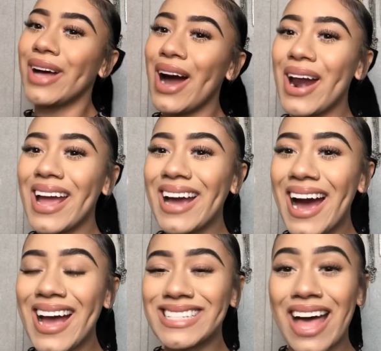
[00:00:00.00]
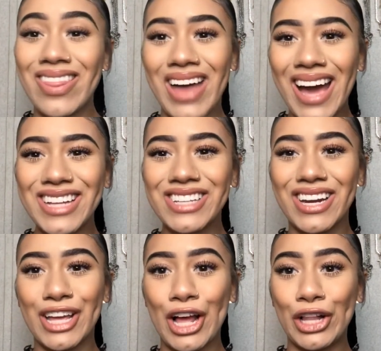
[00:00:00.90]
Alright guys, that is gonna
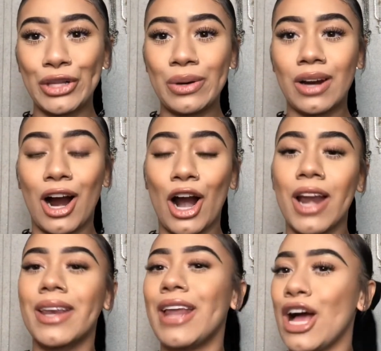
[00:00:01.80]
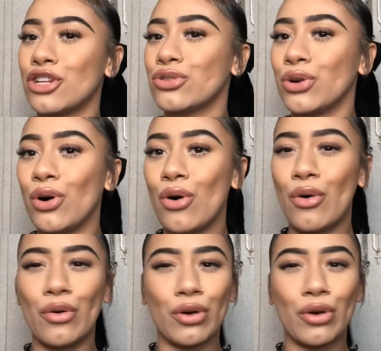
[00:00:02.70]
conclude our natural,